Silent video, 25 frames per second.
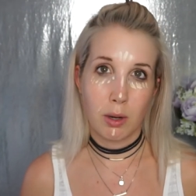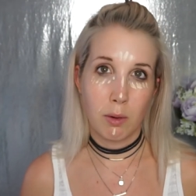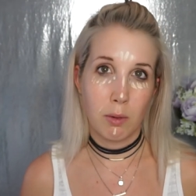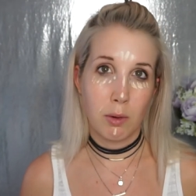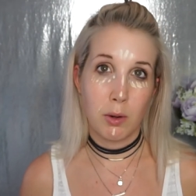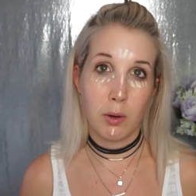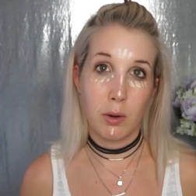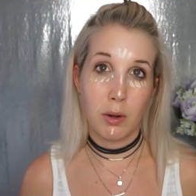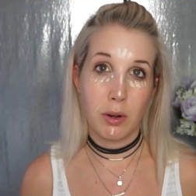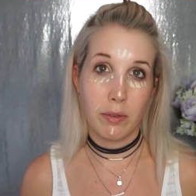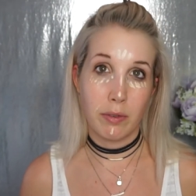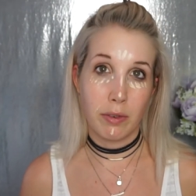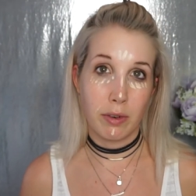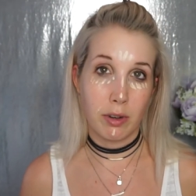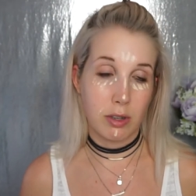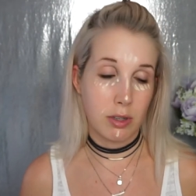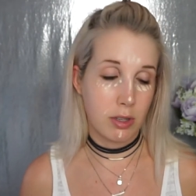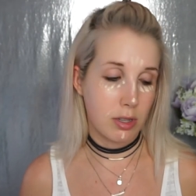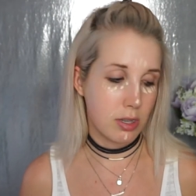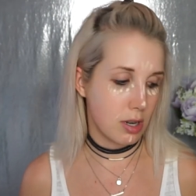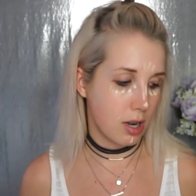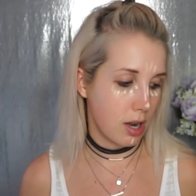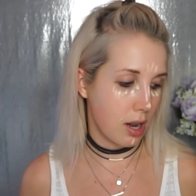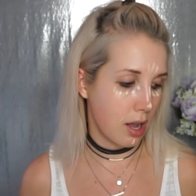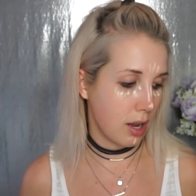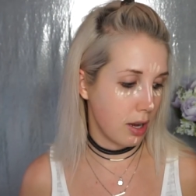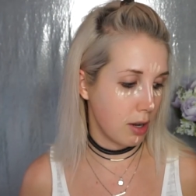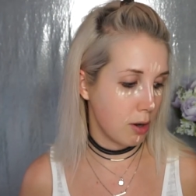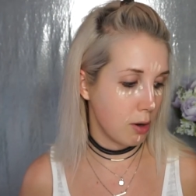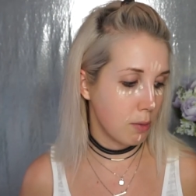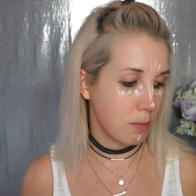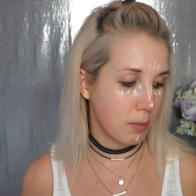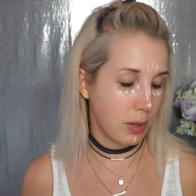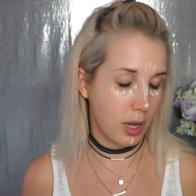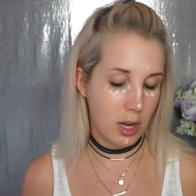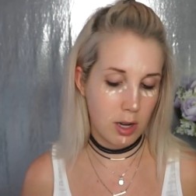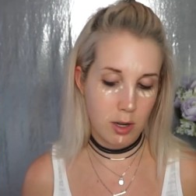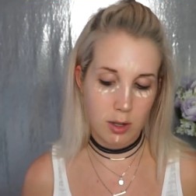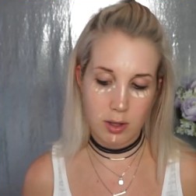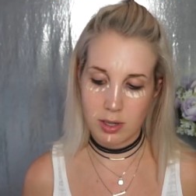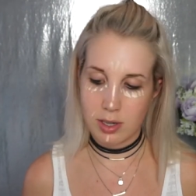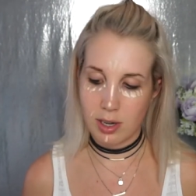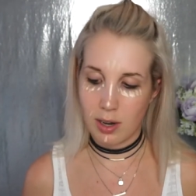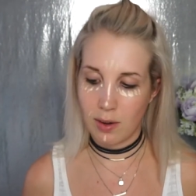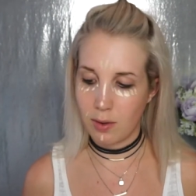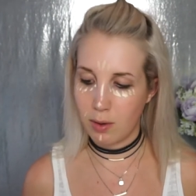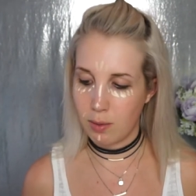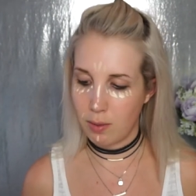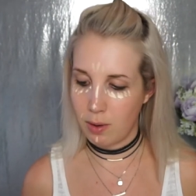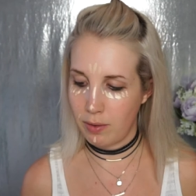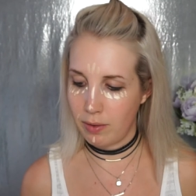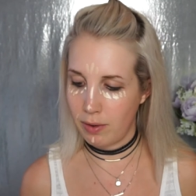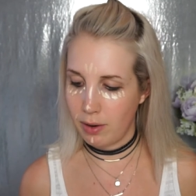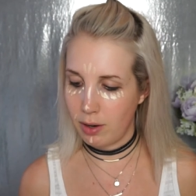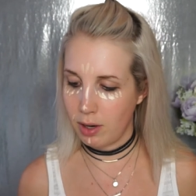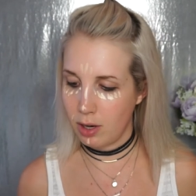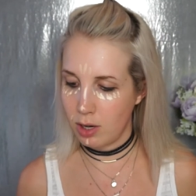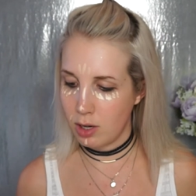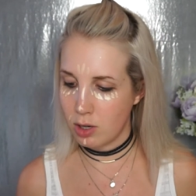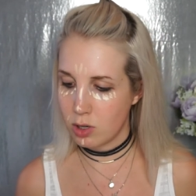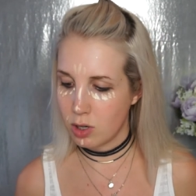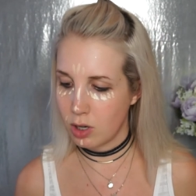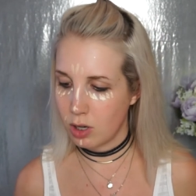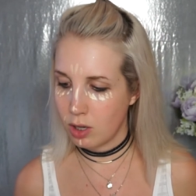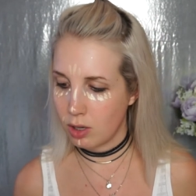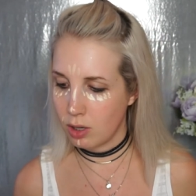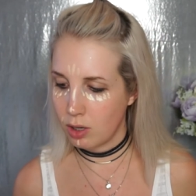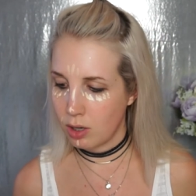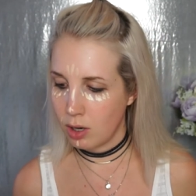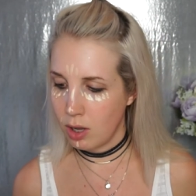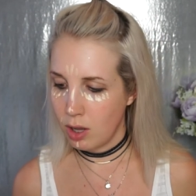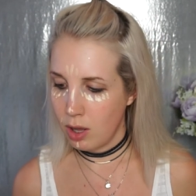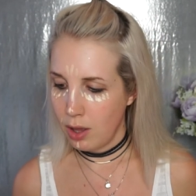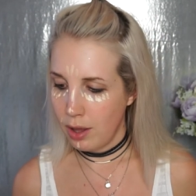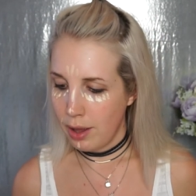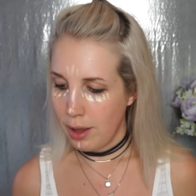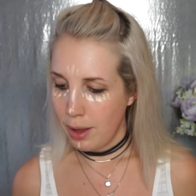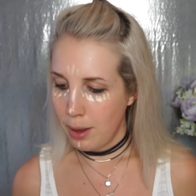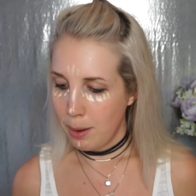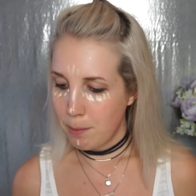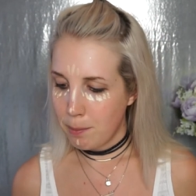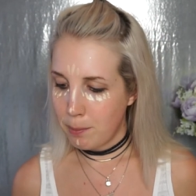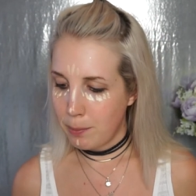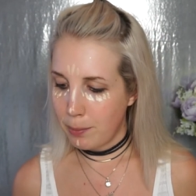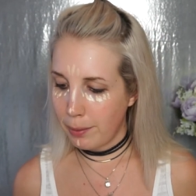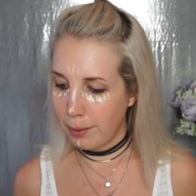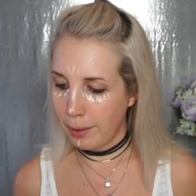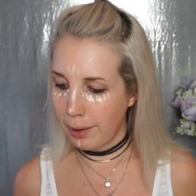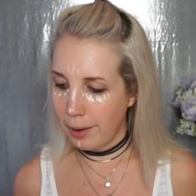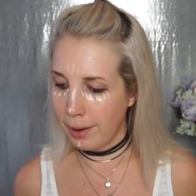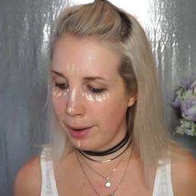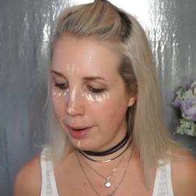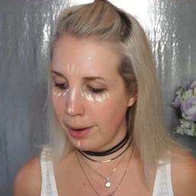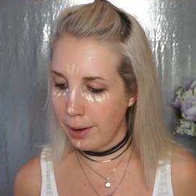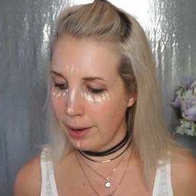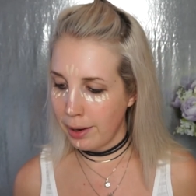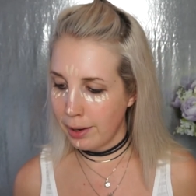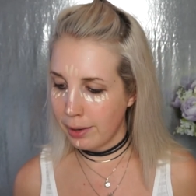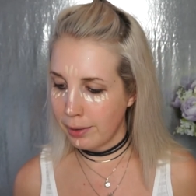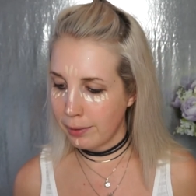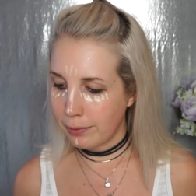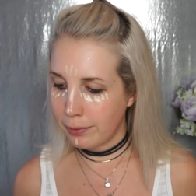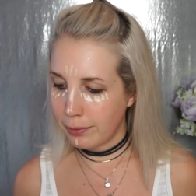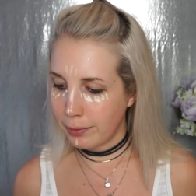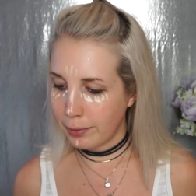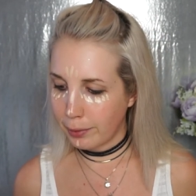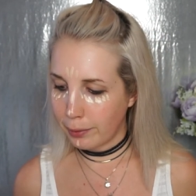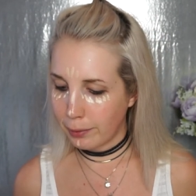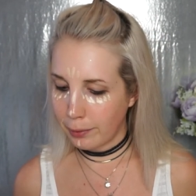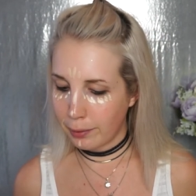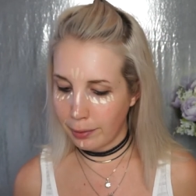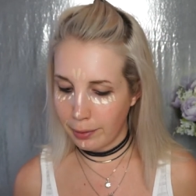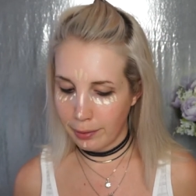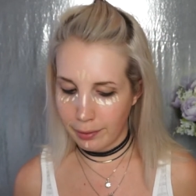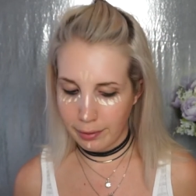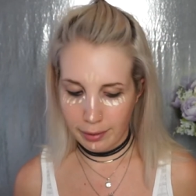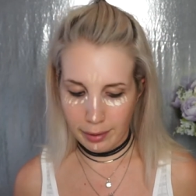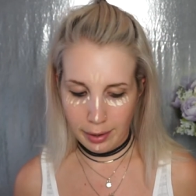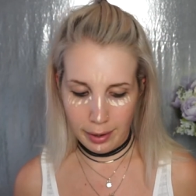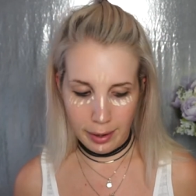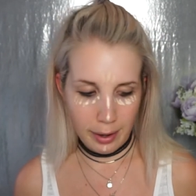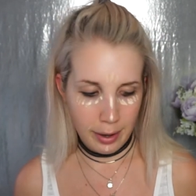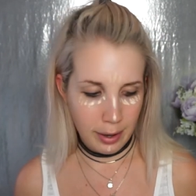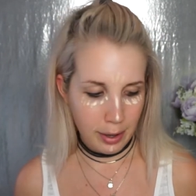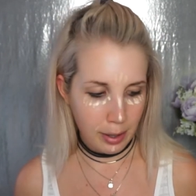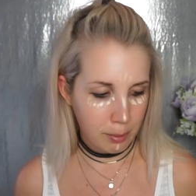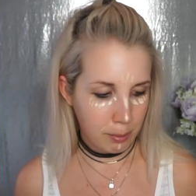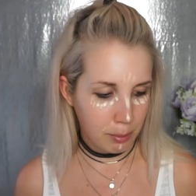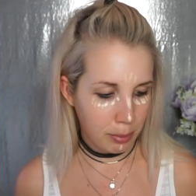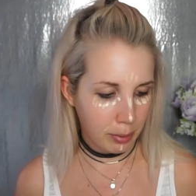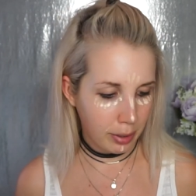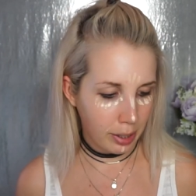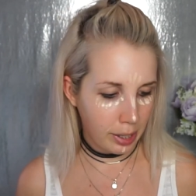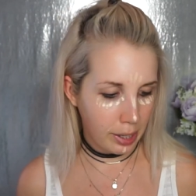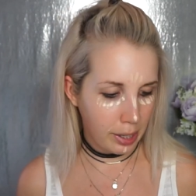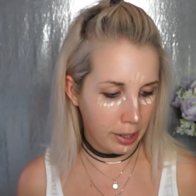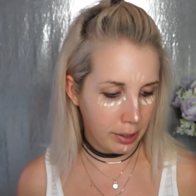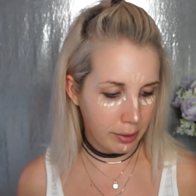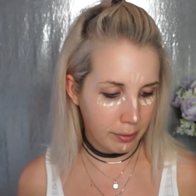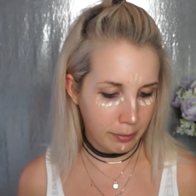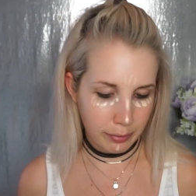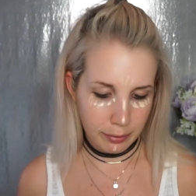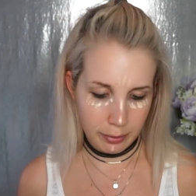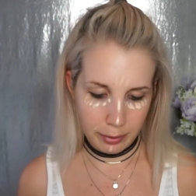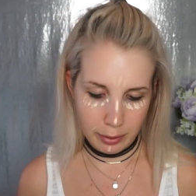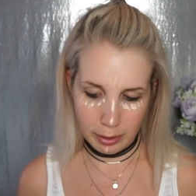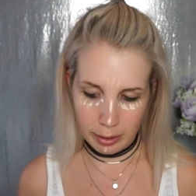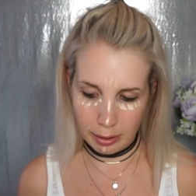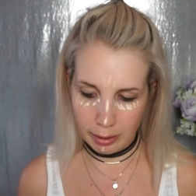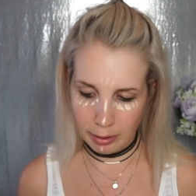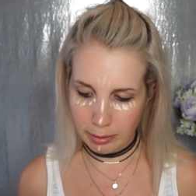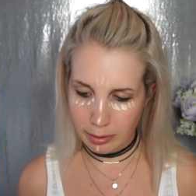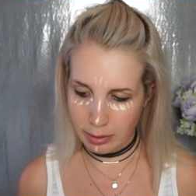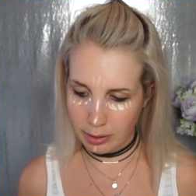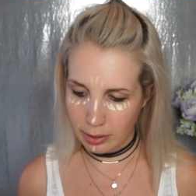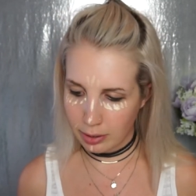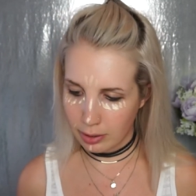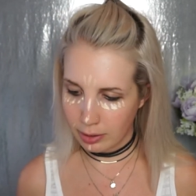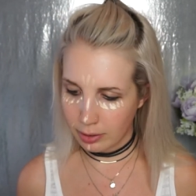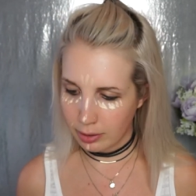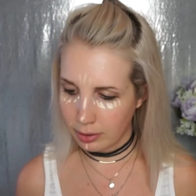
We're doing it first today. Normally I do this after my foundation. Brain Fart. I had a Brain Fart.